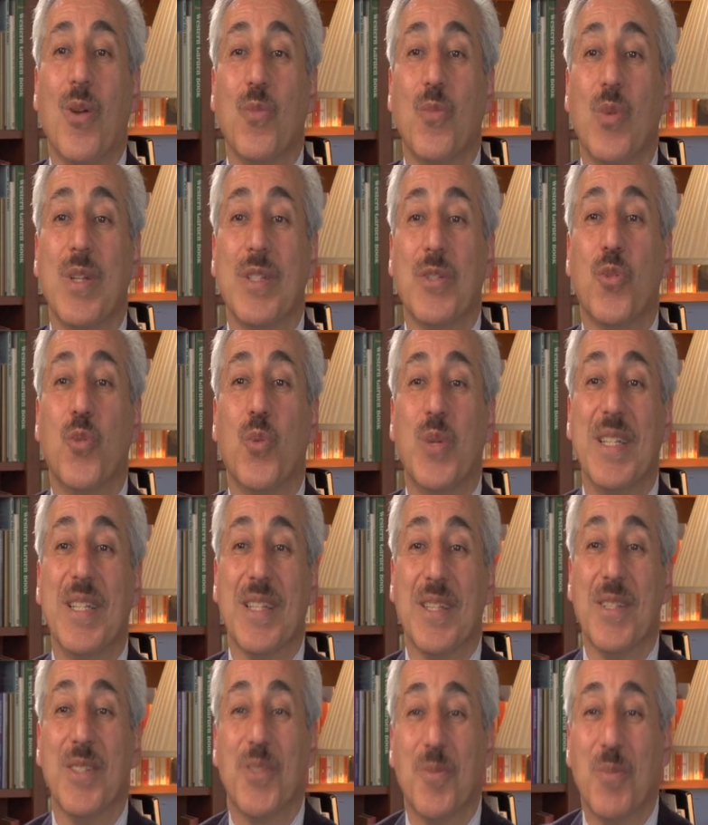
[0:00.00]
what Queen
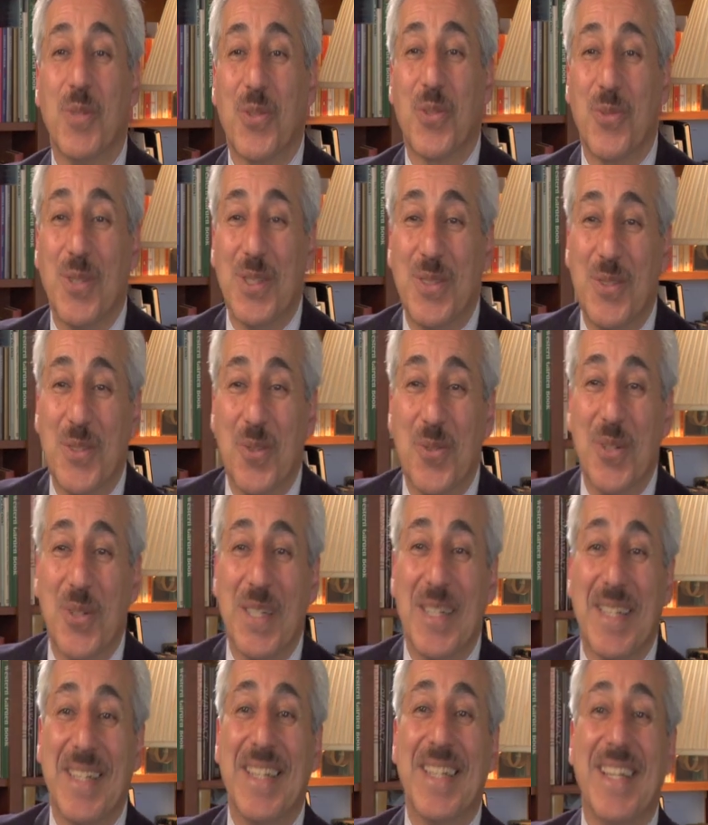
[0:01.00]
Elizabeth was
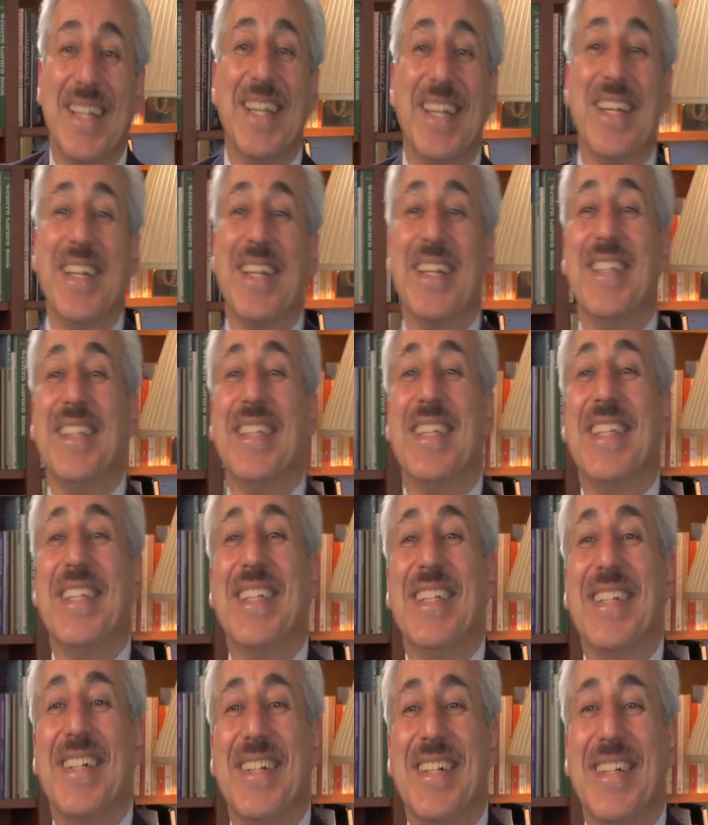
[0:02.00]
doing and
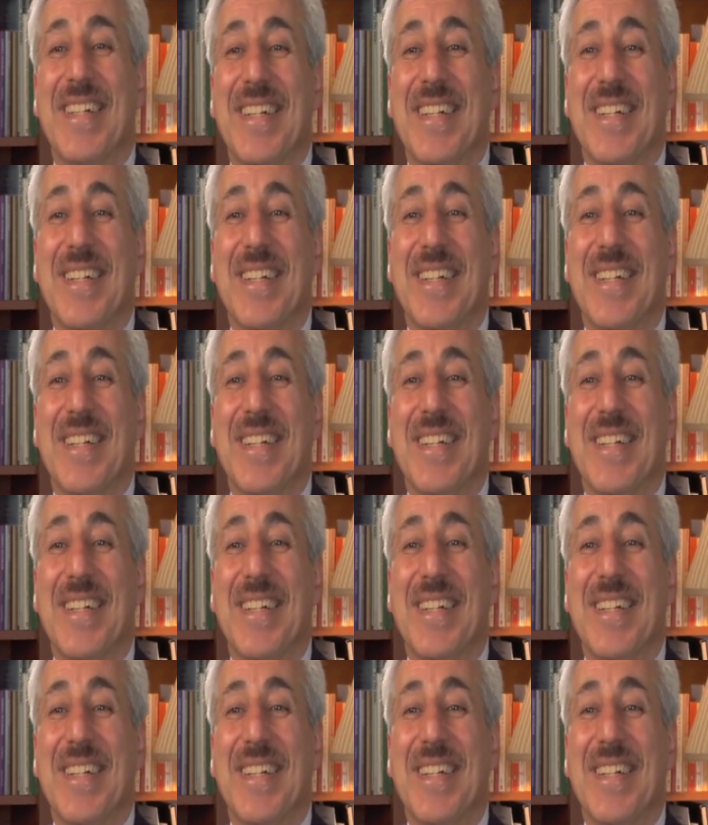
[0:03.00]
the